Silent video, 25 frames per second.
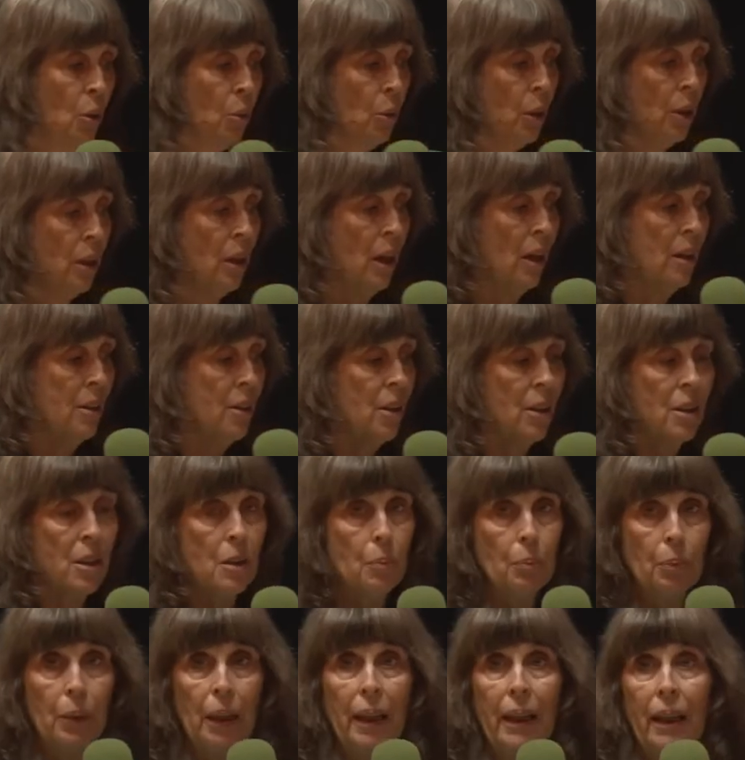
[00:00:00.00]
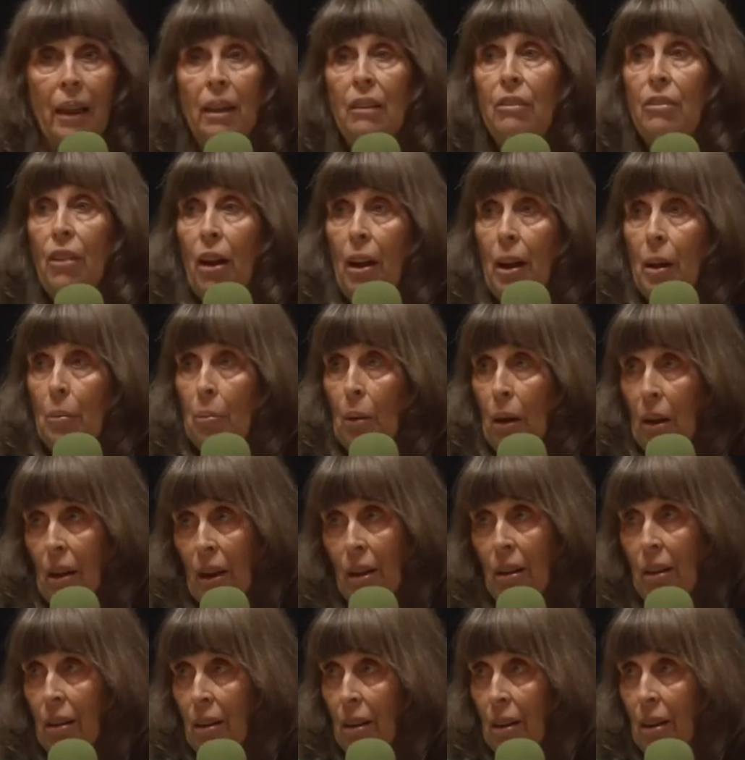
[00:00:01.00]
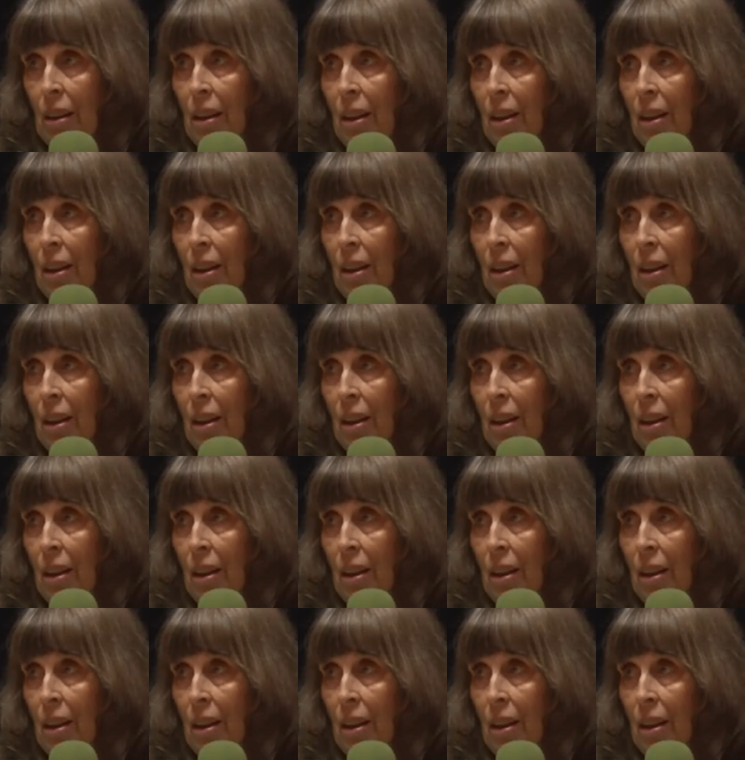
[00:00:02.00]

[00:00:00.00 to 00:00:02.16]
We're not just playing volleyball.